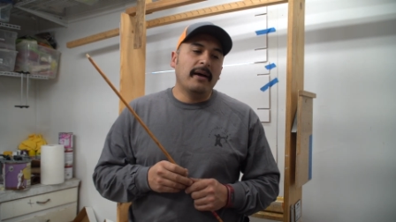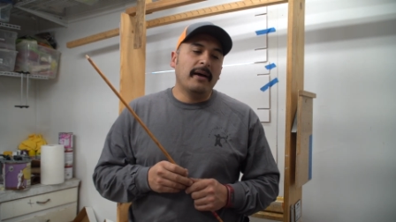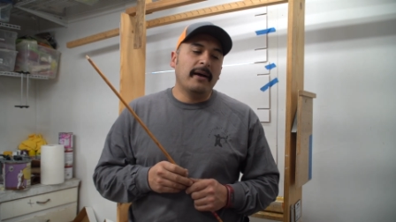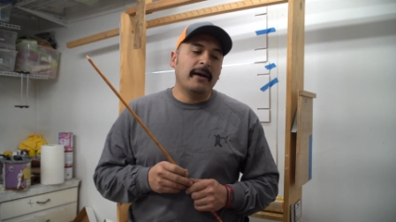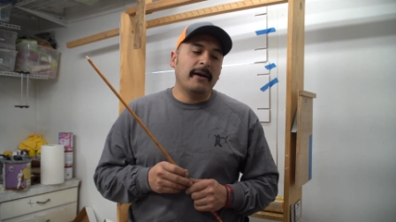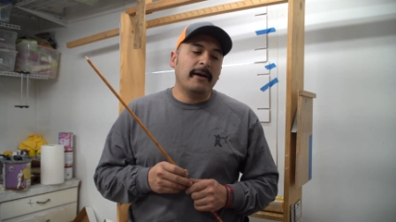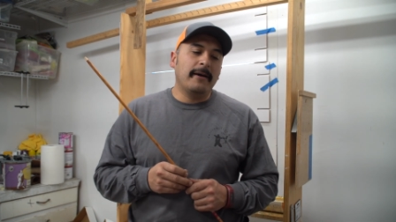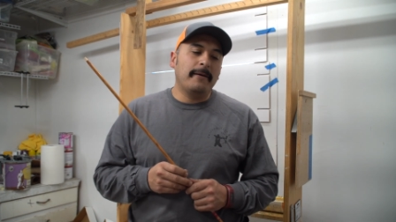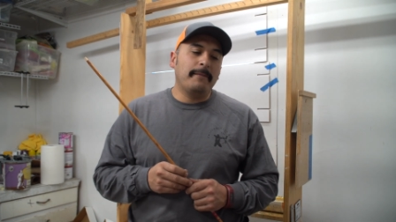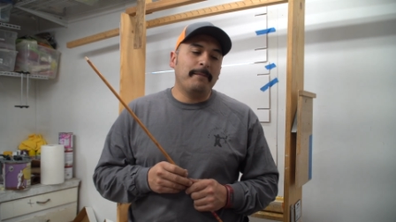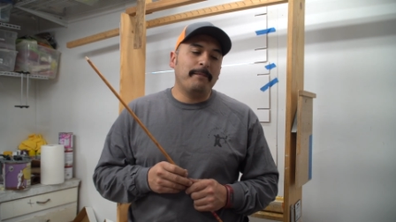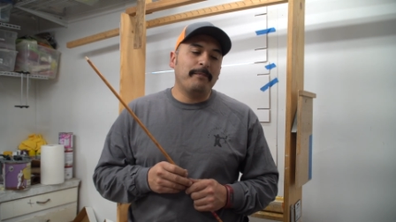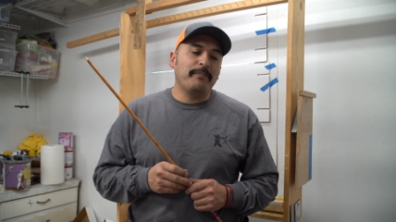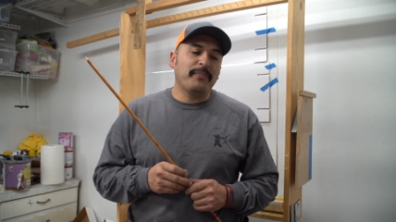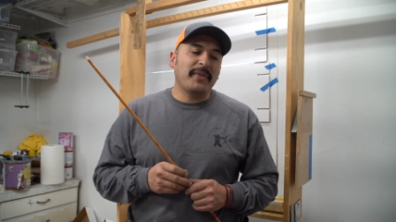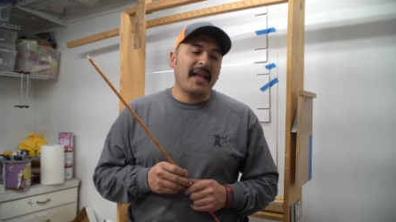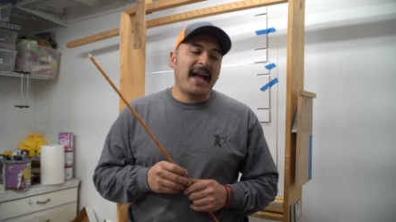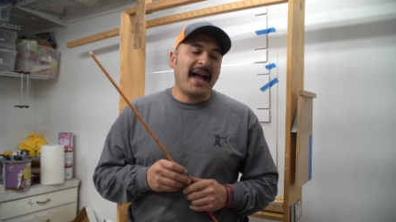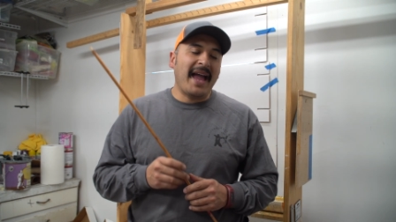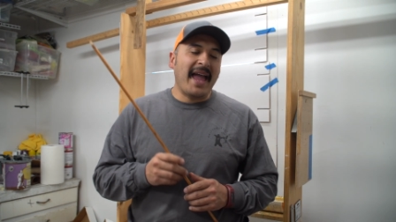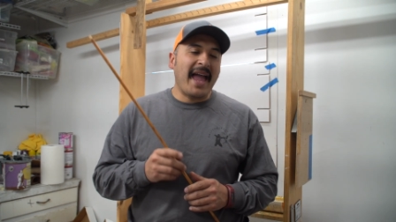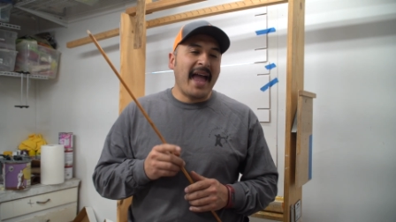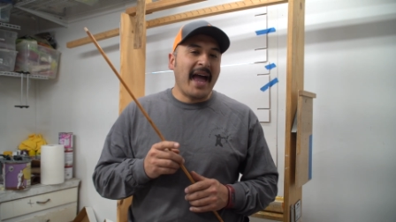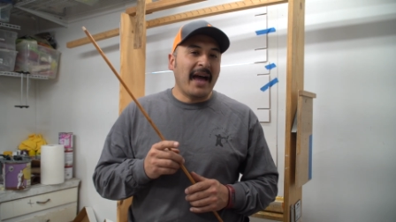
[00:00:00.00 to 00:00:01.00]
Um,
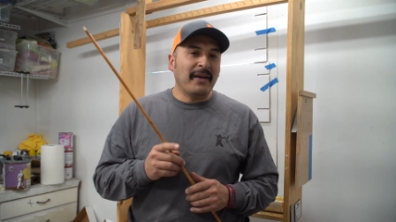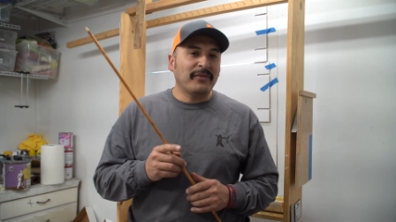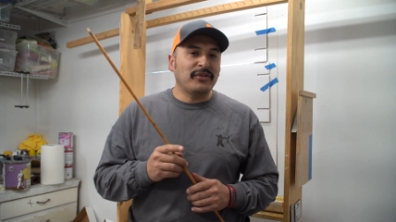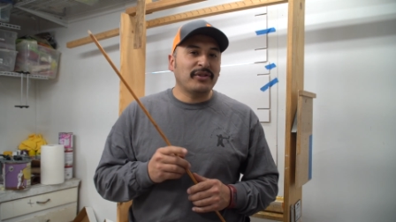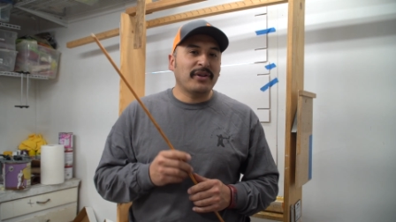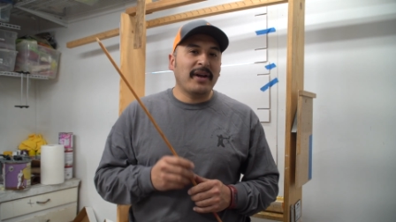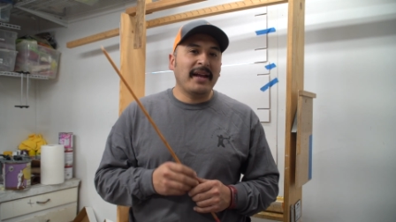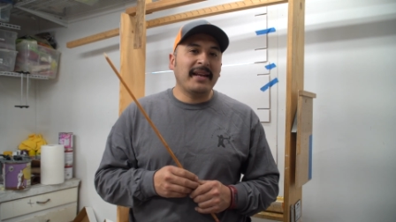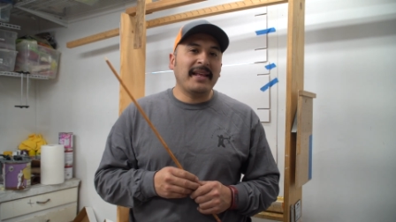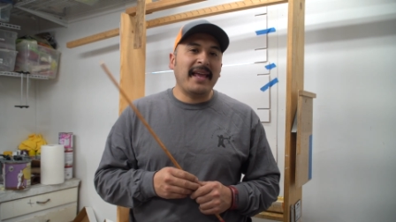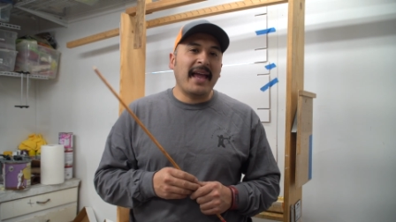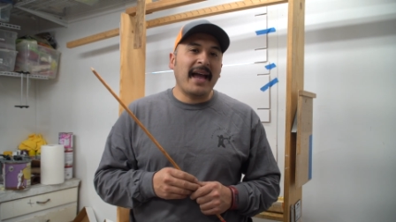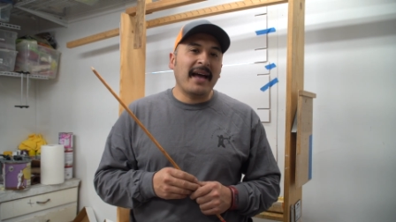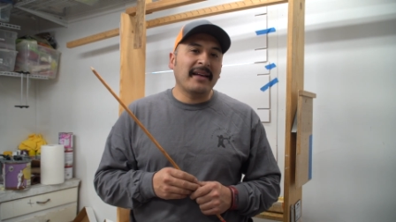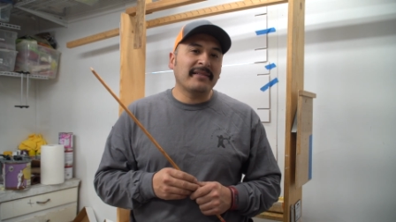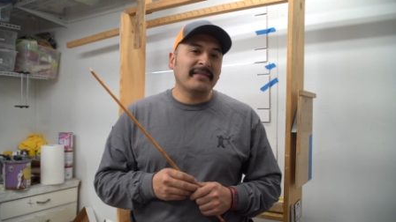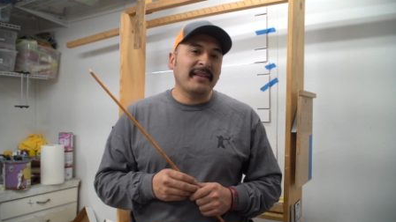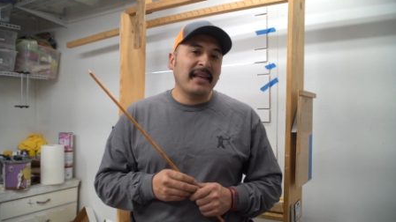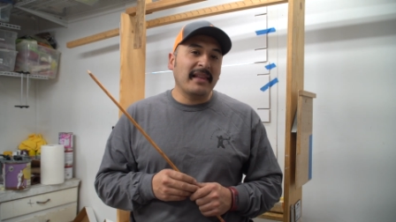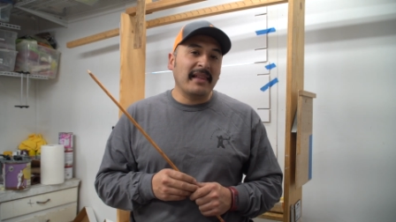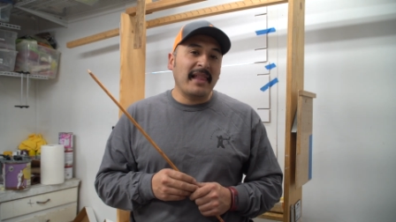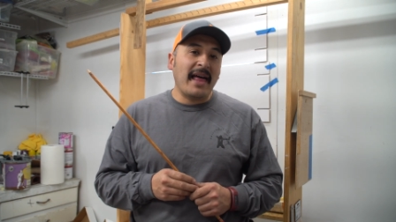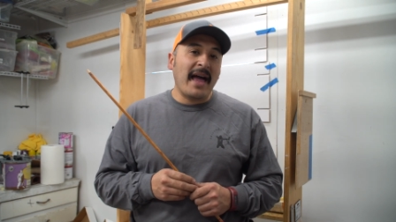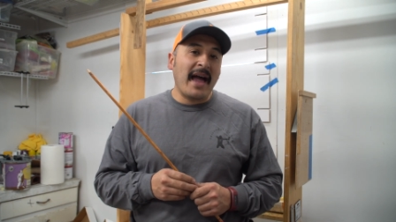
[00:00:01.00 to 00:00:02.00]
I have tried
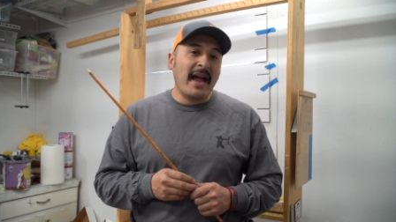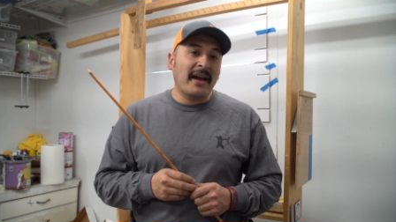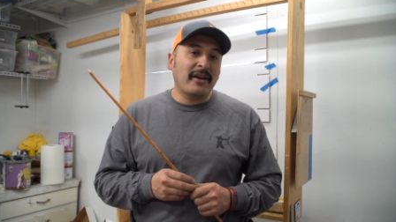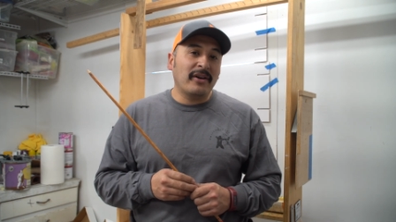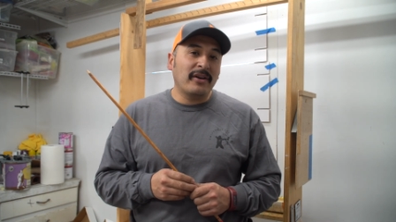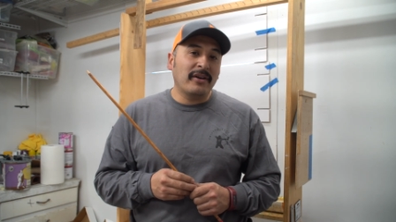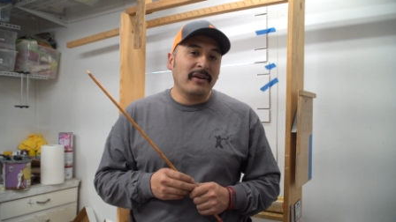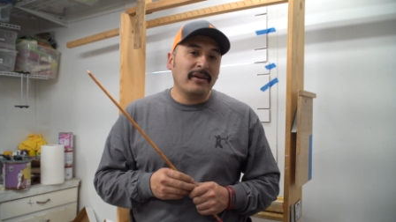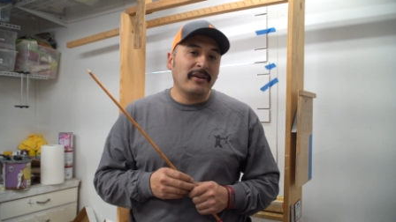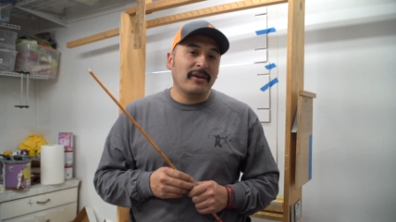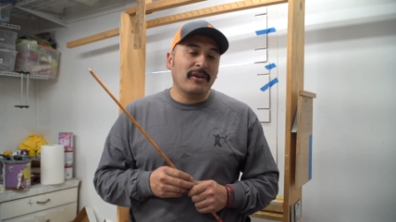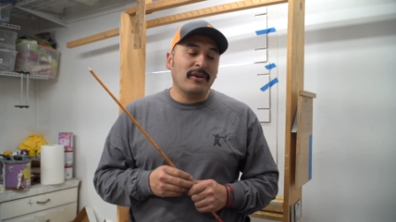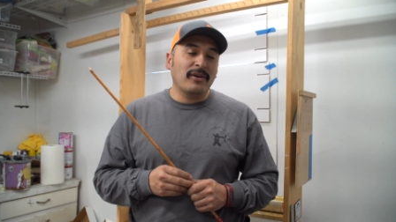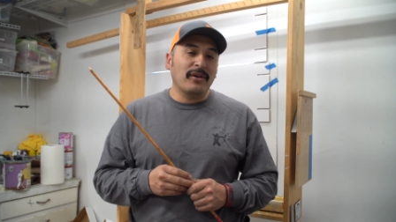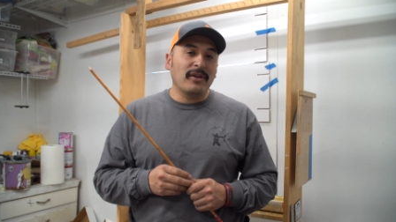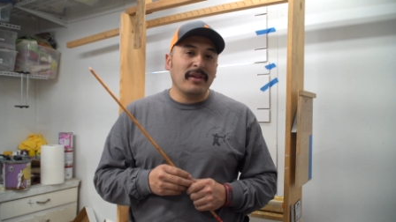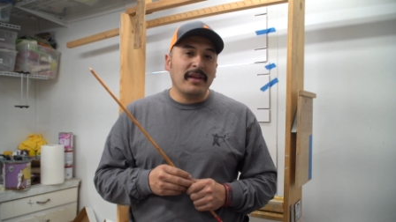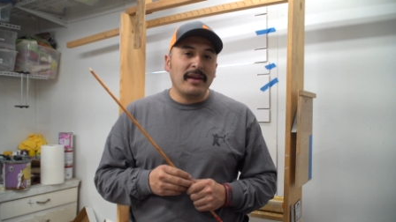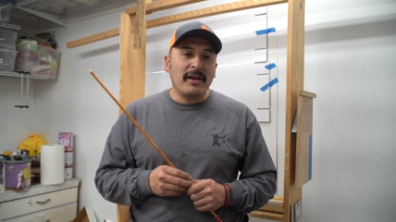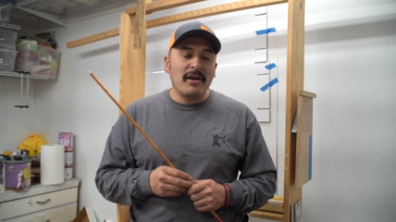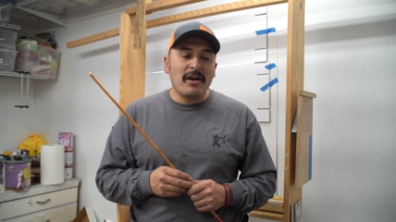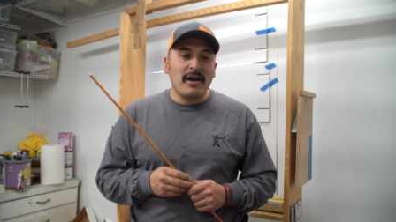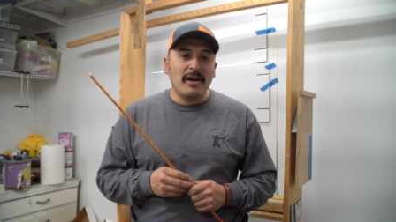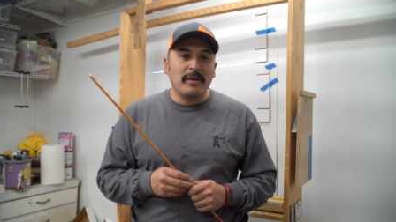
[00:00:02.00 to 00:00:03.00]
gasket lacquer
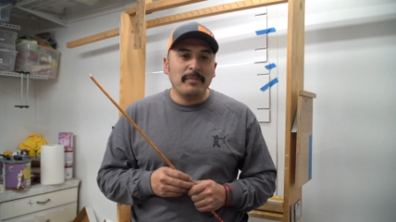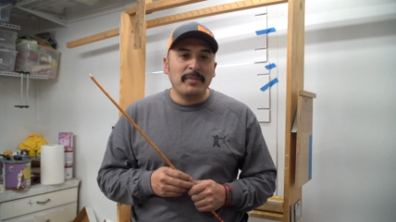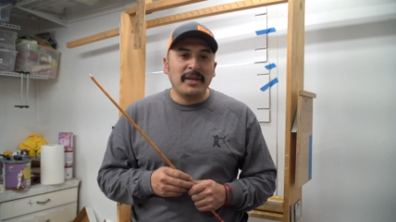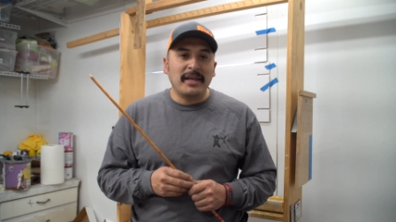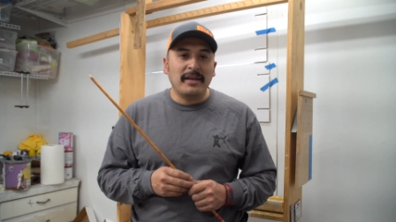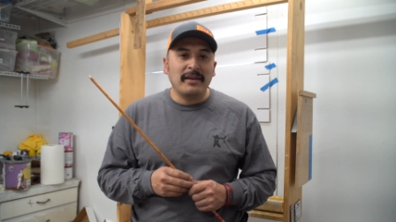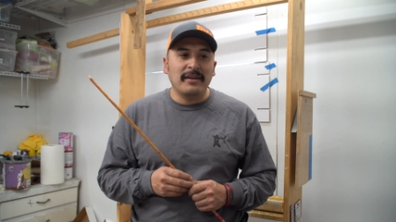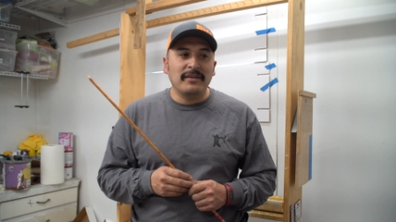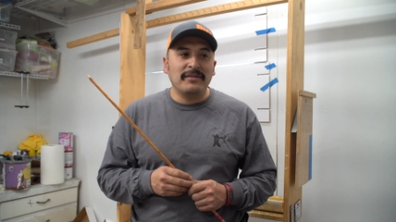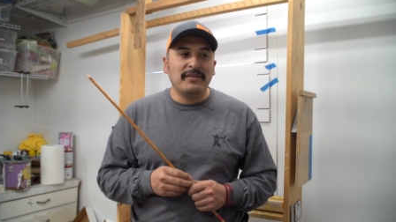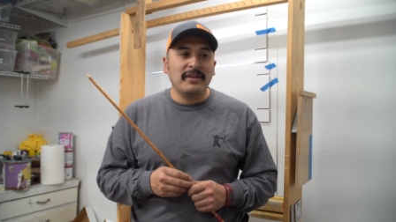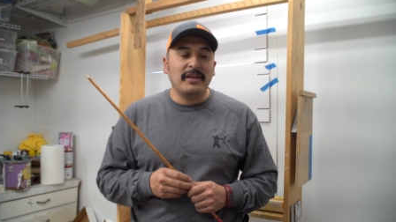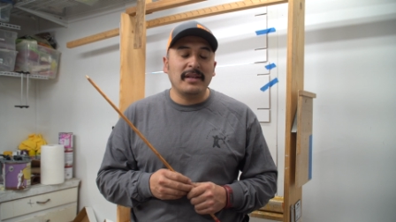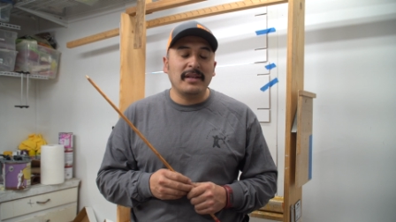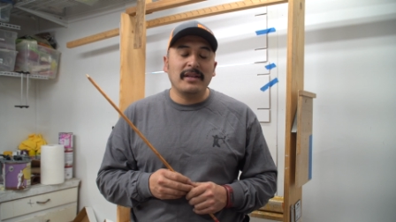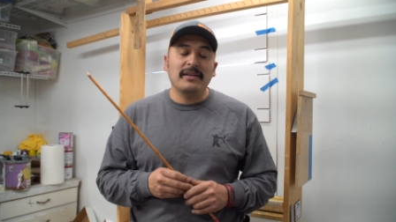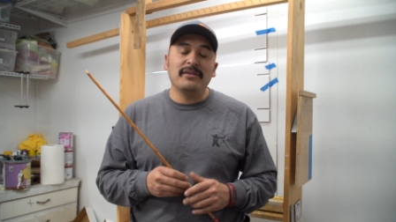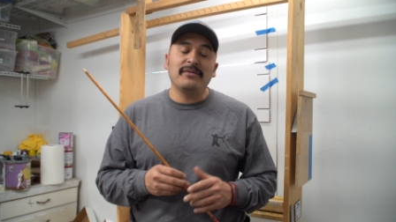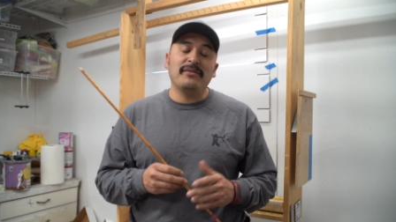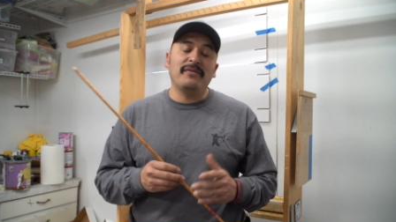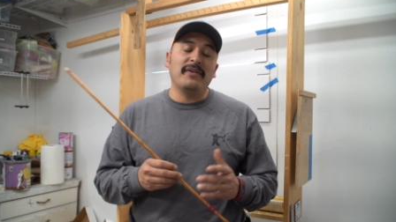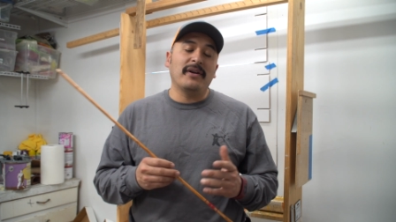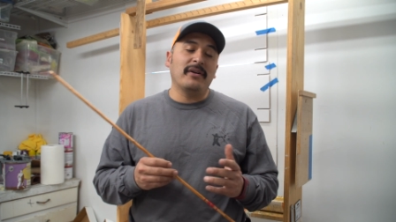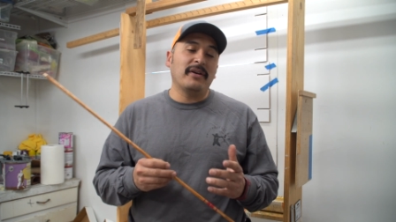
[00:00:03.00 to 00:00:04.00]
early on because it
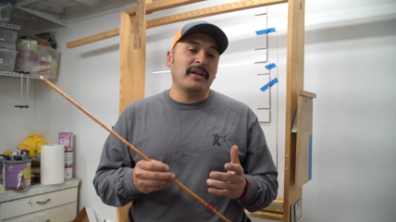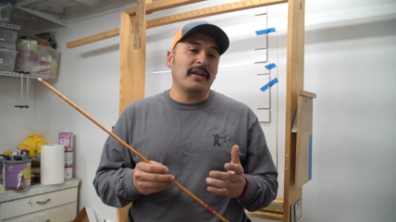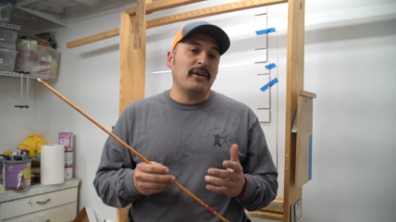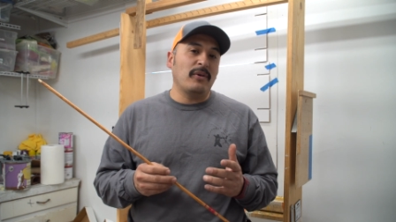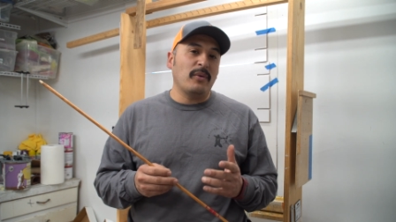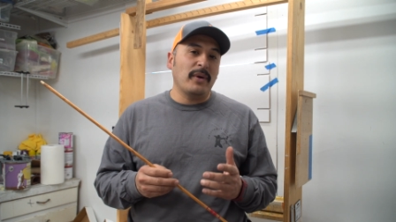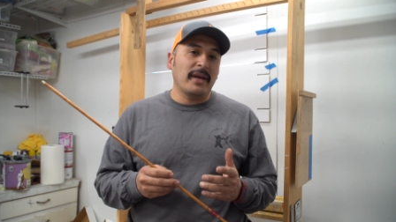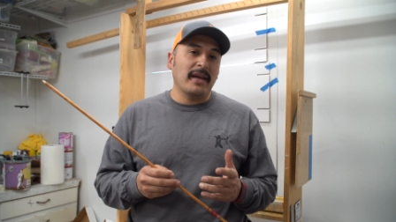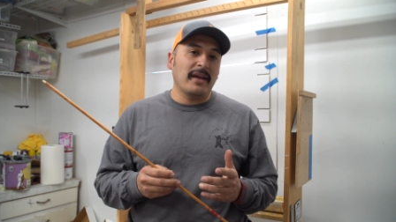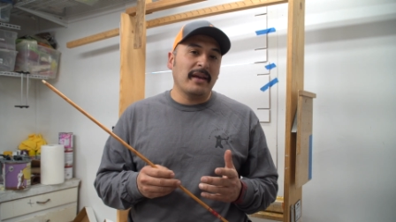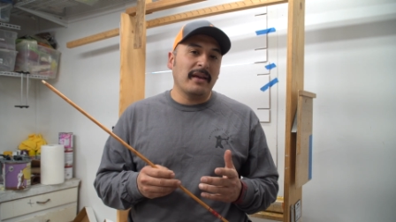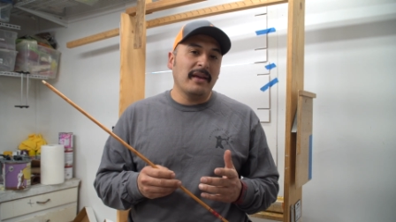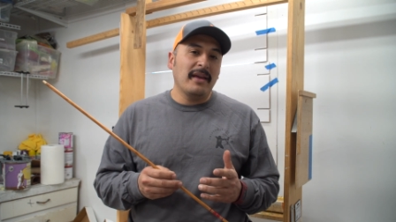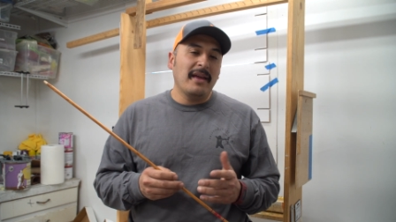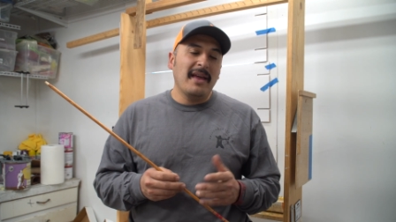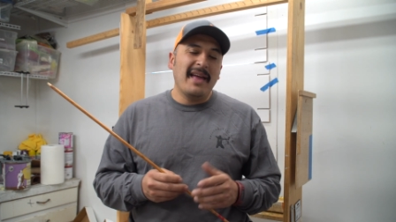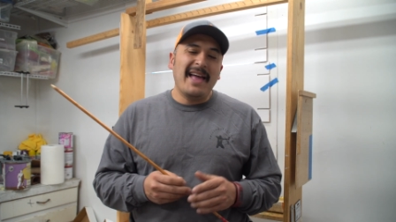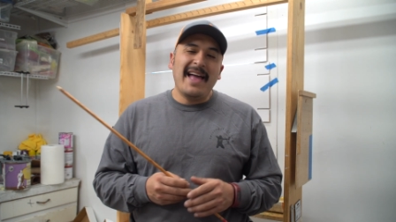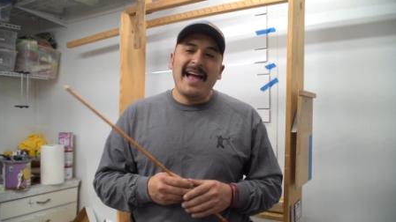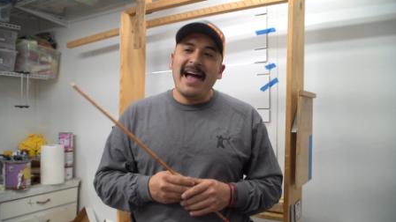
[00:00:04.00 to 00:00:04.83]
is very quick.